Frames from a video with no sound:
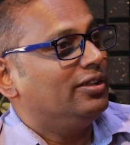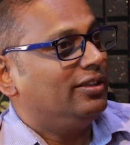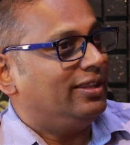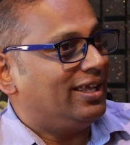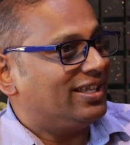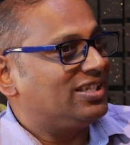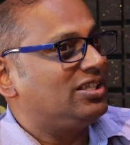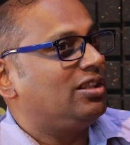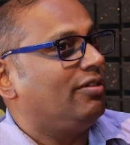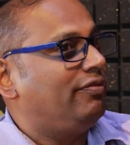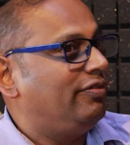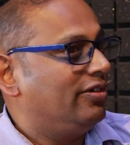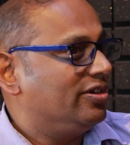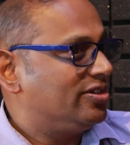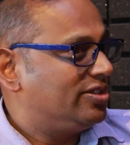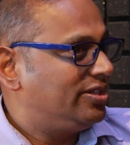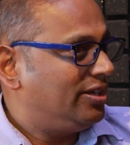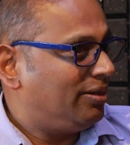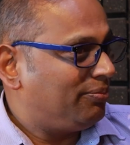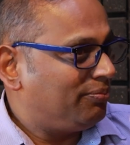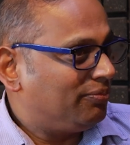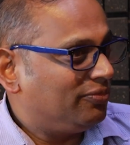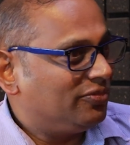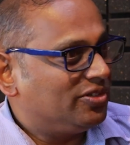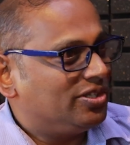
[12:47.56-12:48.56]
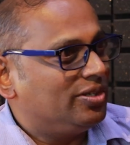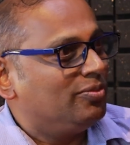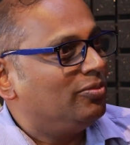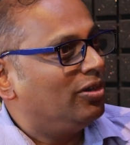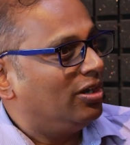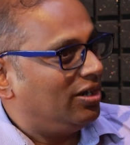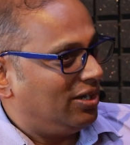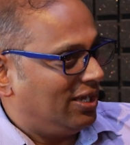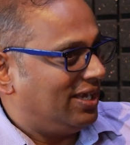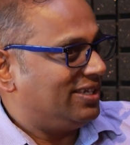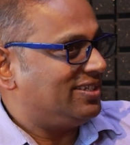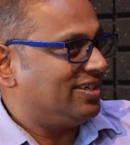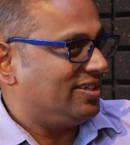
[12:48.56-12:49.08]
That's the first step.
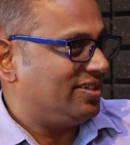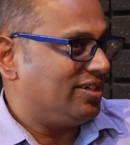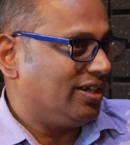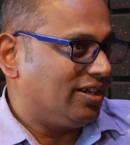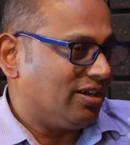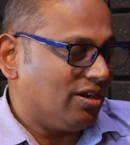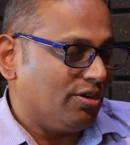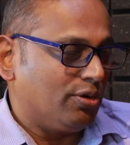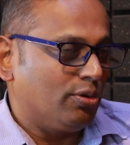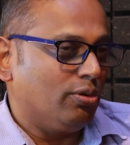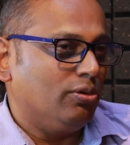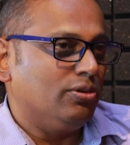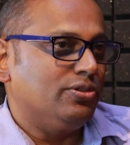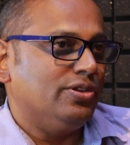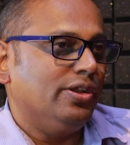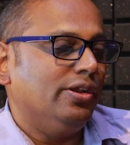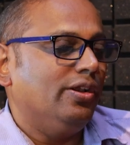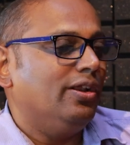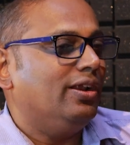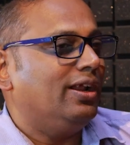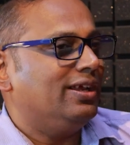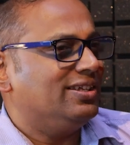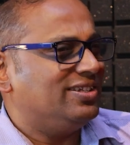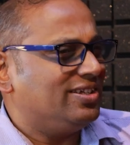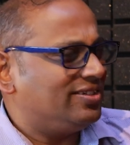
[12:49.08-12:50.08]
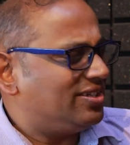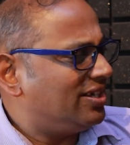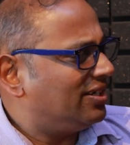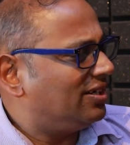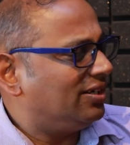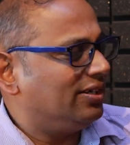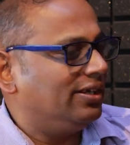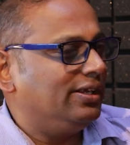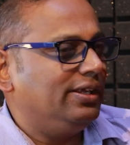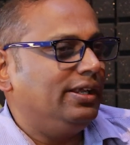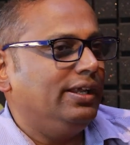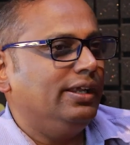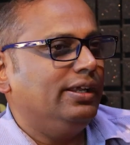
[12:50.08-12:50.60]
Similarly, as I said, control center. As I said,
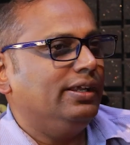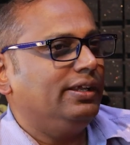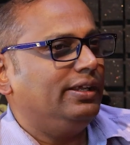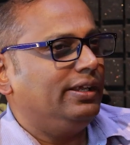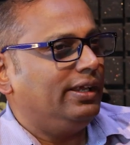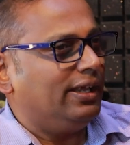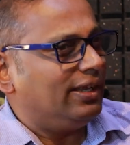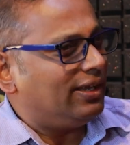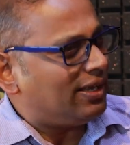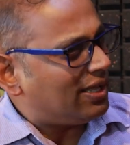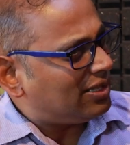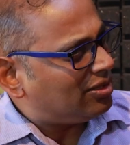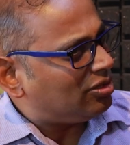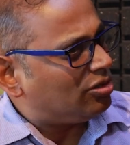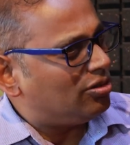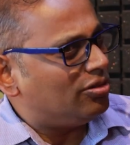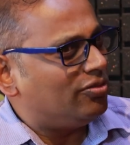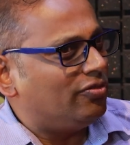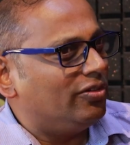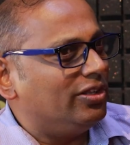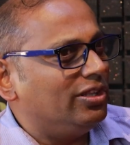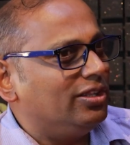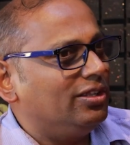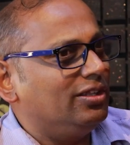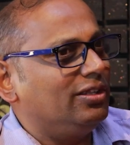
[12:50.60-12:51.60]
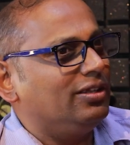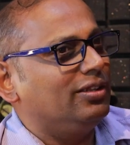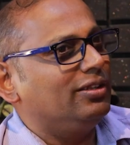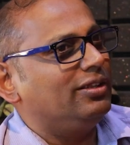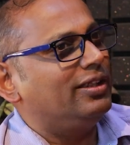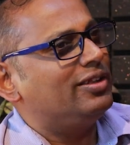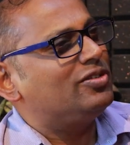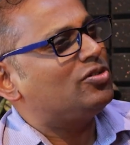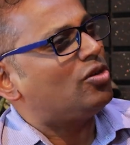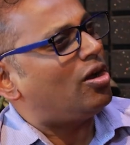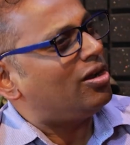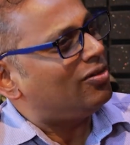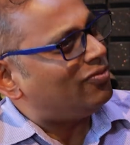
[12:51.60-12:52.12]

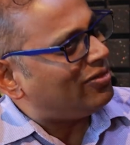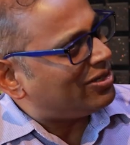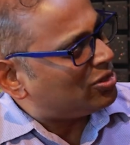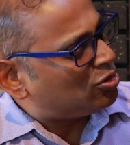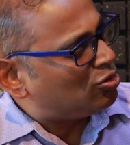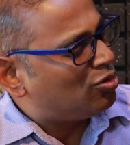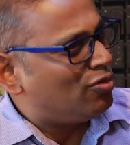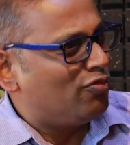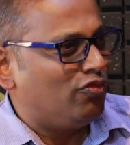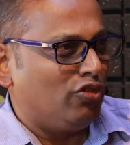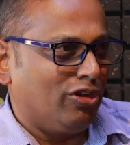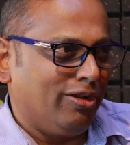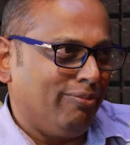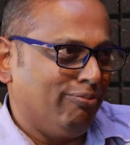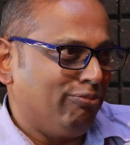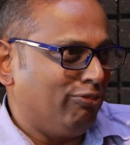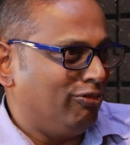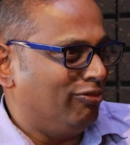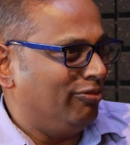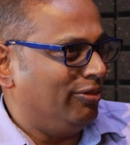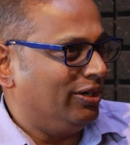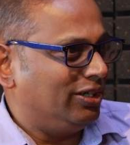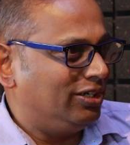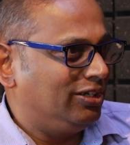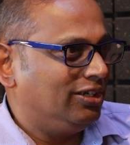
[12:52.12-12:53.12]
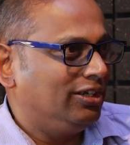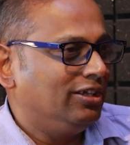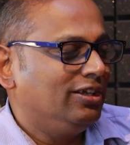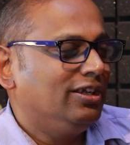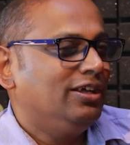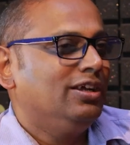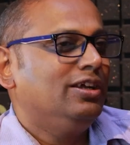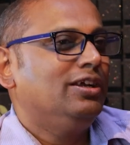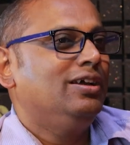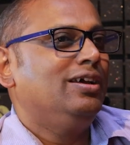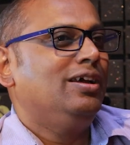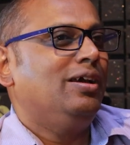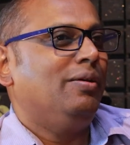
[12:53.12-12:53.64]
there's always room for improvement.
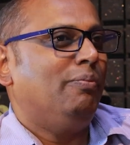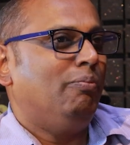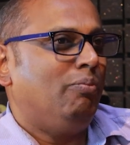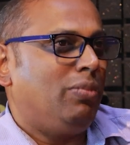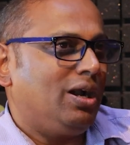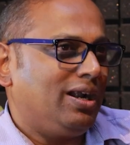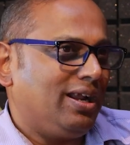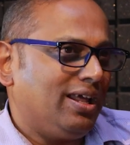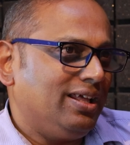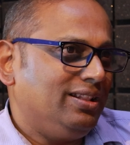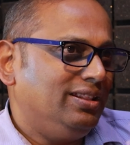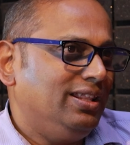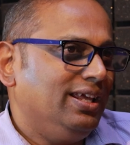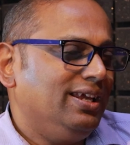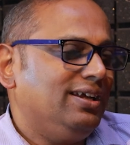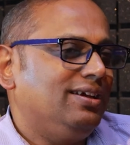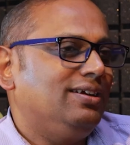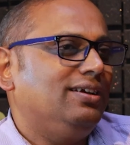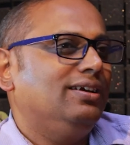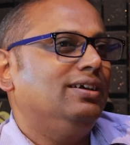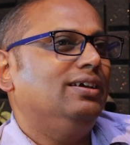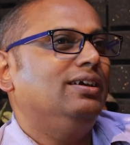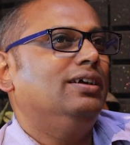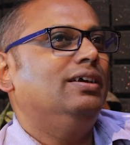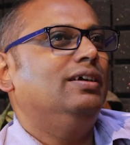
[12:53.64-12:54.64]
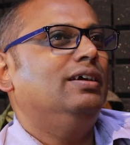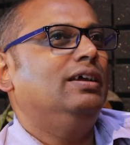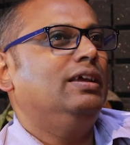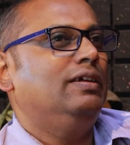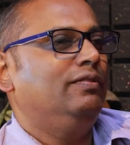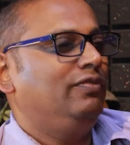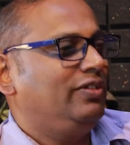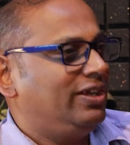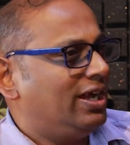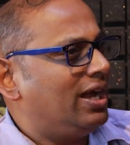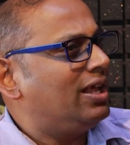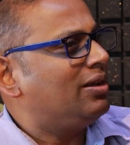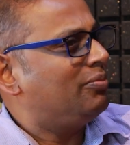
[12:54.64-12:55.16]
But I think
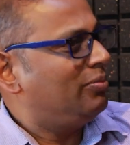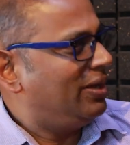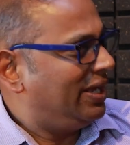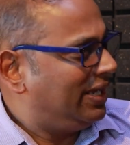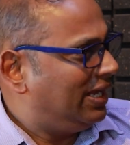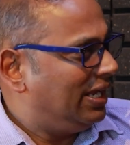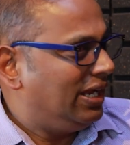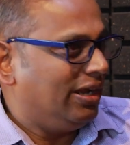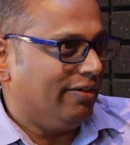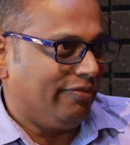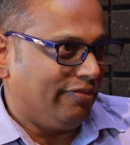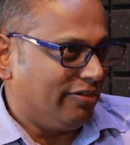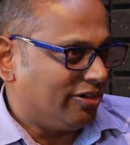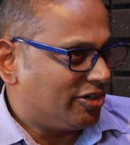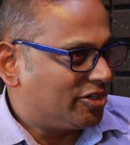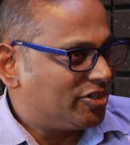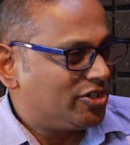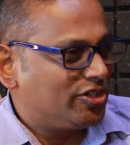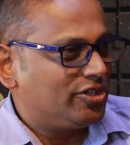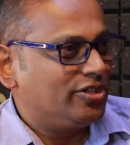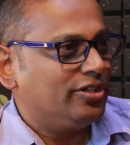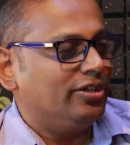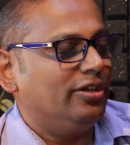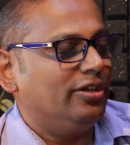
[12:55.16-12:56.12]
we are making efforts.